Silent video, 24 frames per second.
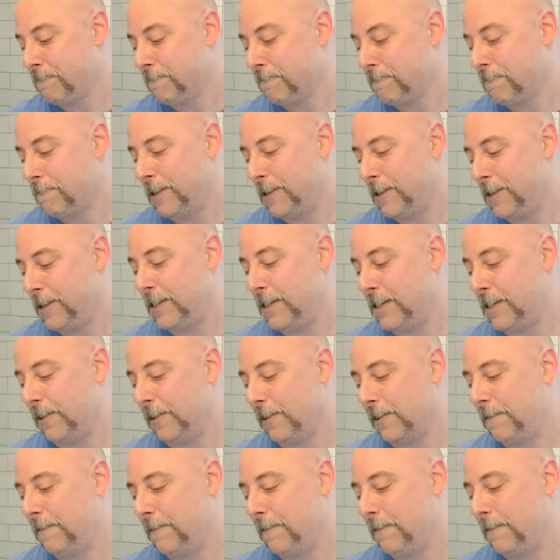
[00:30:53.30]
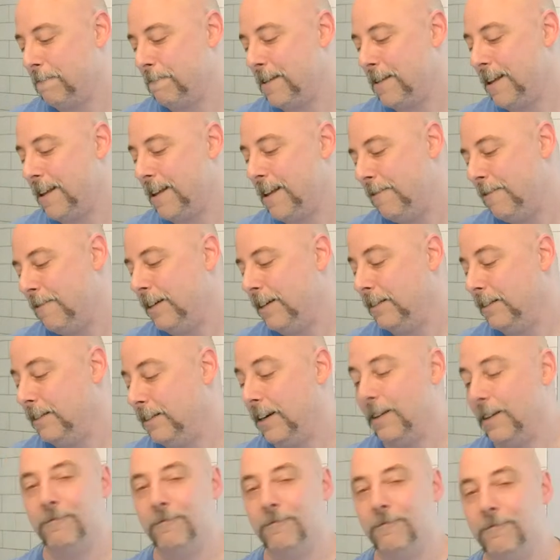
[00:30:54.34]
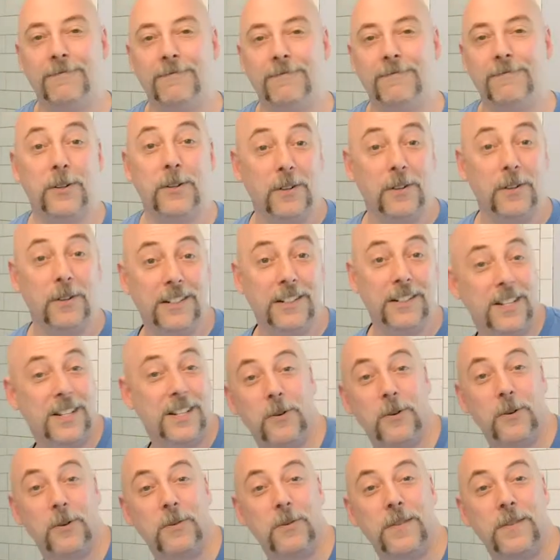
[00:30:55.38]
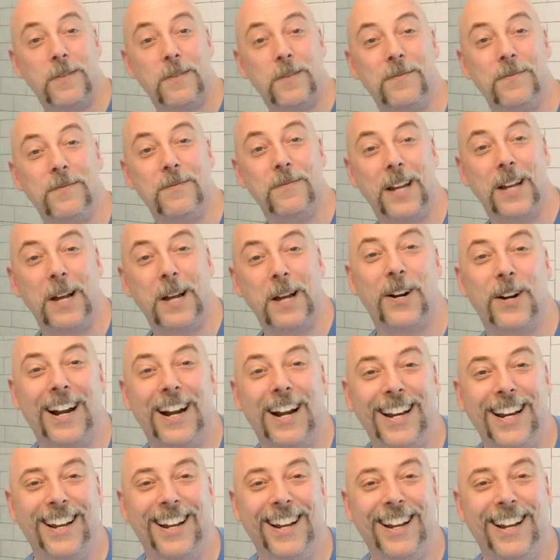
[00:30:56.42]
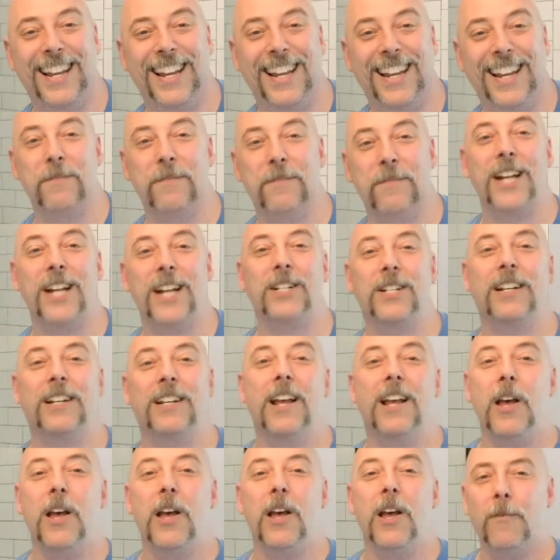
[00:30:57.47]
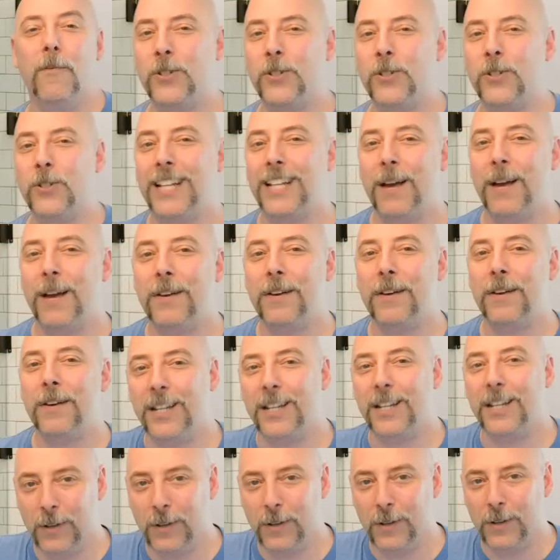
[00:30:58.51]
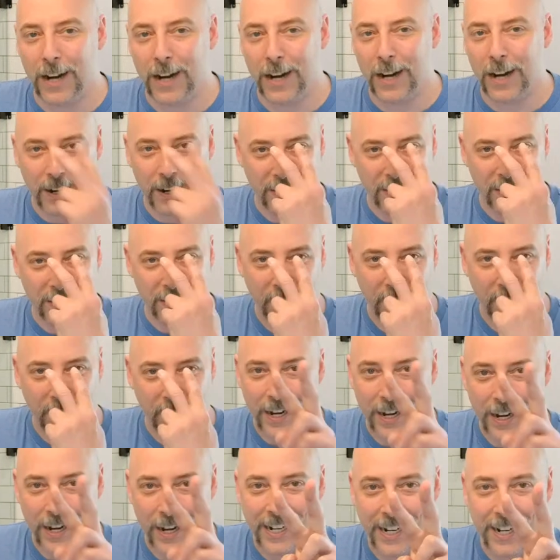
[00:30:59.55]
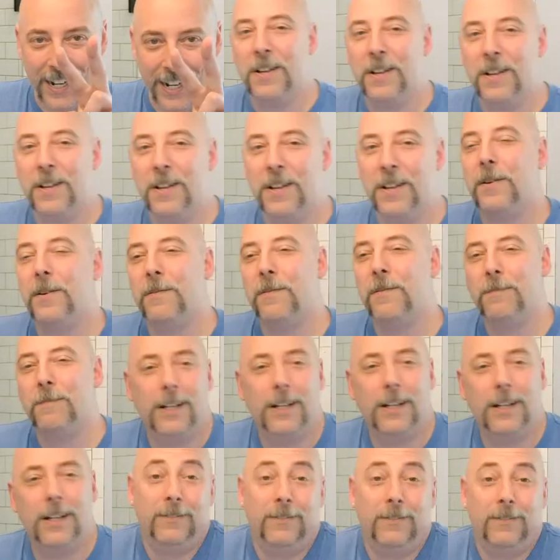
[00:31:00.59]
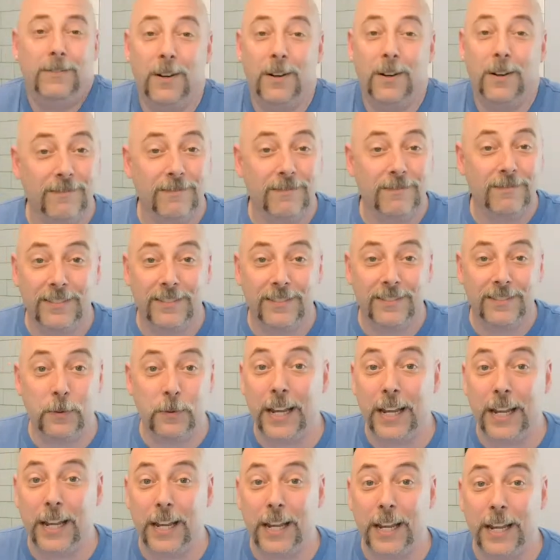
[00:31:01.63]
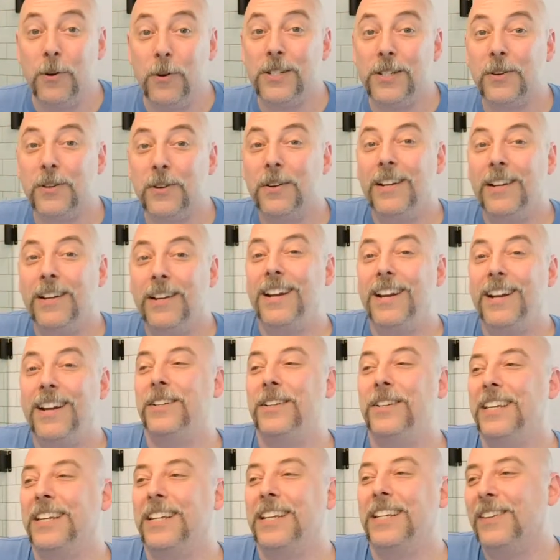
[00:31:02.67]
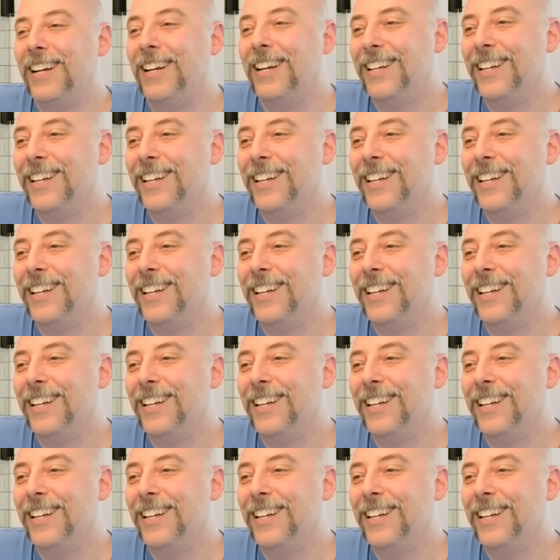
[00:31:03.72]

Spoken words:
You disagree? Yeah, well, you know, you're going to disagree with me sometimes, right? I can't imagine. Most of the time, I think you and I are like right here, but you know, we can't always agree on everything, right?